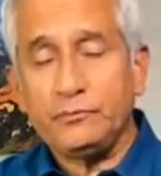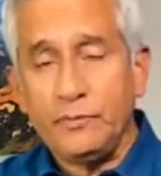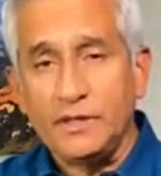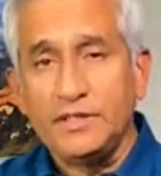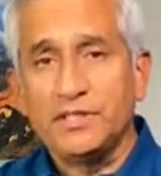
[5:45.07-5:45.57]

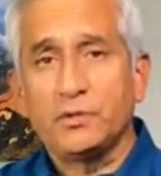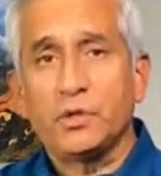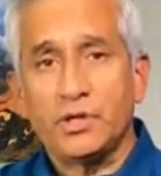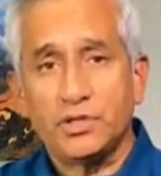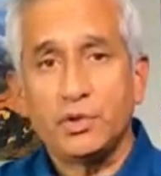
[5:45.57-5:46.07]
These are
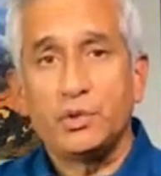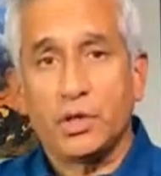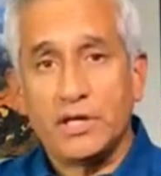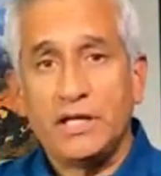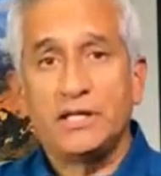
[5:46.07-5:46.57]
workers who are
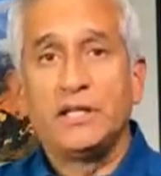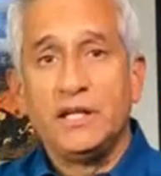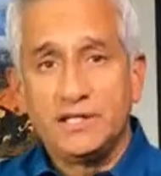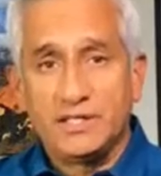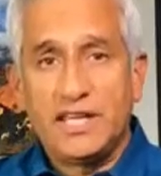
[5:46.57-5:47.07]
needed
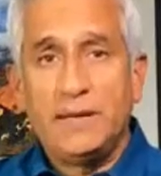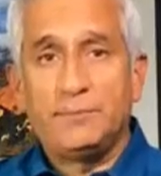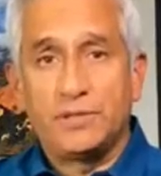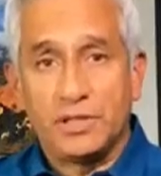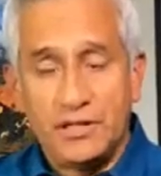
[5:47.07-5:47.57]
to keep
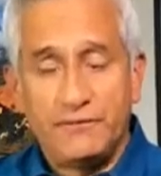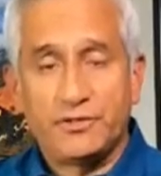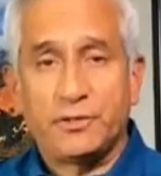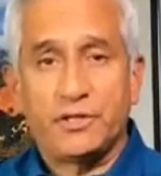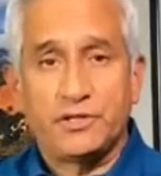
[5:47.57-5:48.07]
the
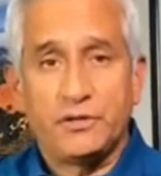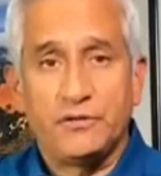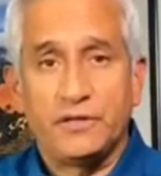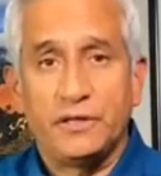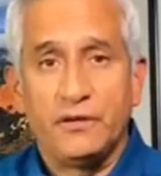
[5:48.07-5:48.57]
infrastructure of
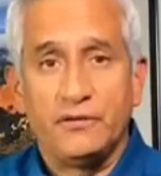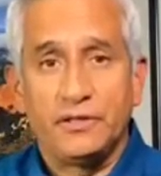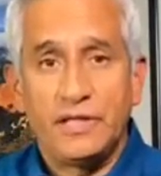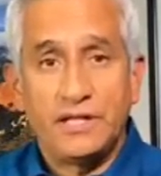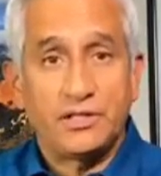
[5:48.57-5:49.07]
the
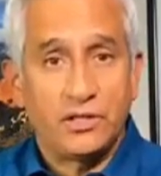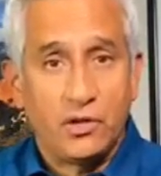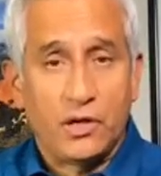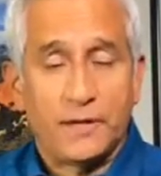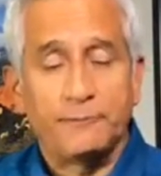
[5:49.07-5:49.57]
nation
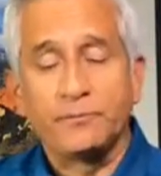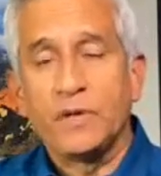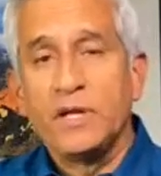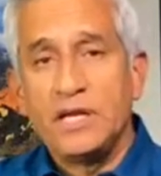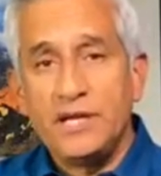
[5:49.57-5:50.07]
going.
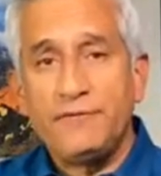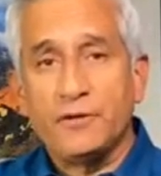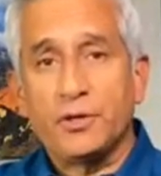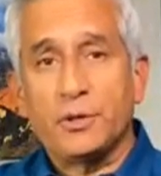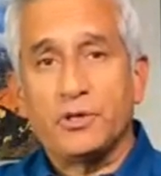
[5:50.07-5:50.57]
If you're
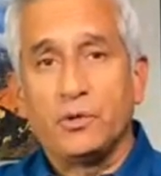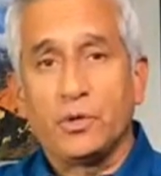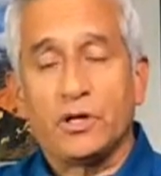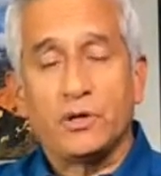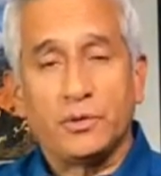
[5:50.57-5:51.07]
a critical
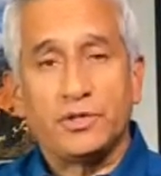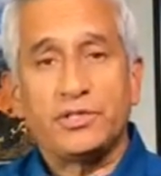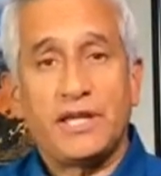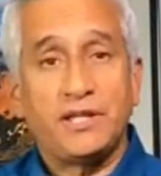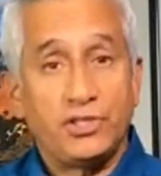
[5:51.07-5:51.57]
worker, what they're
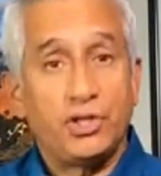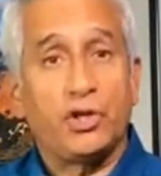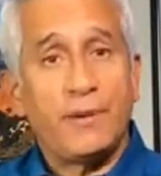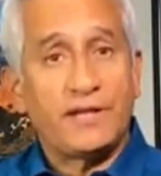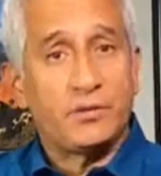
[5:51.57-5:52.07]
saying is you can
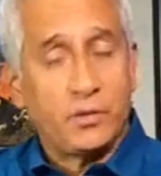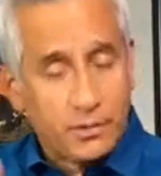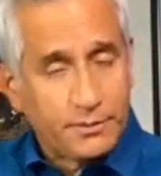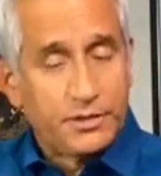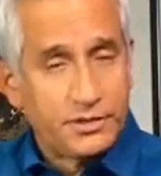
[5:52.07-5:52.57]
go back to
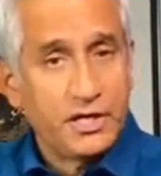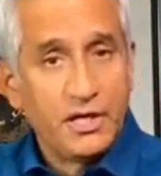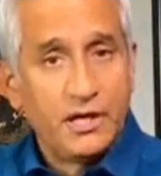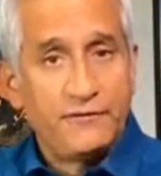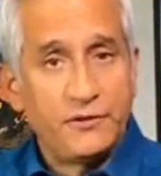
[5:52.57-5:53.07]
work, but there's
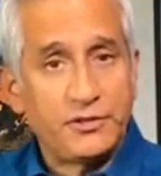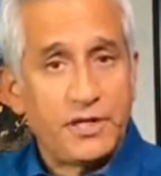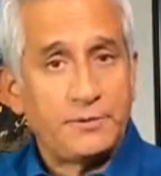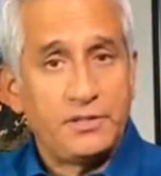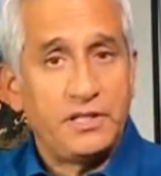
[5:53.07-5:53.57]
a few
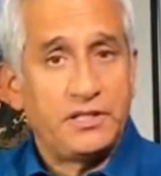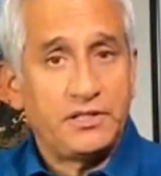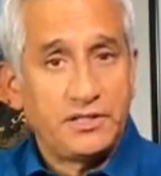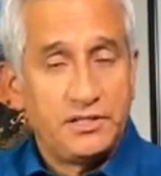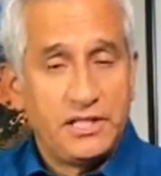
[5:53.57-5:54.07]
steps you
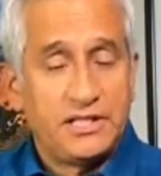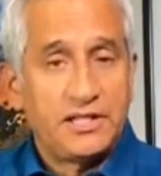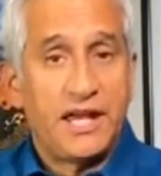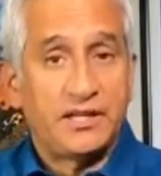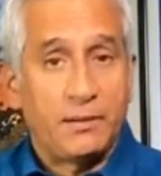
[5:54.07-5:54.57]
need to
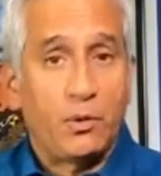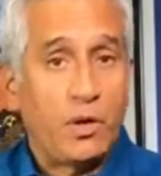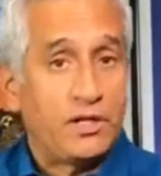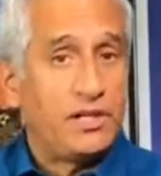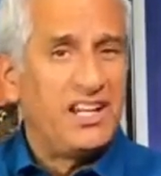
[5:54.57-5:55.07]
take. Number
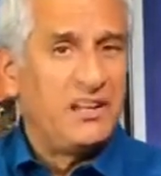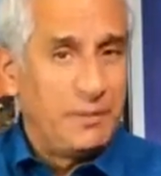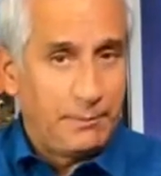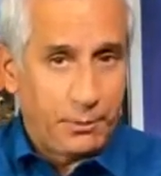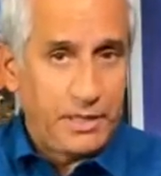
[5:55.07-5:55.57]
one, you need to
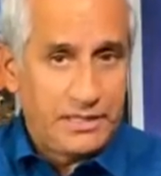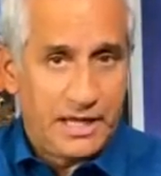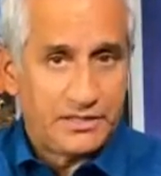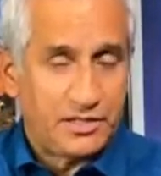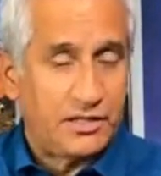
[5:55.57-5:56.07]
be pre-tested.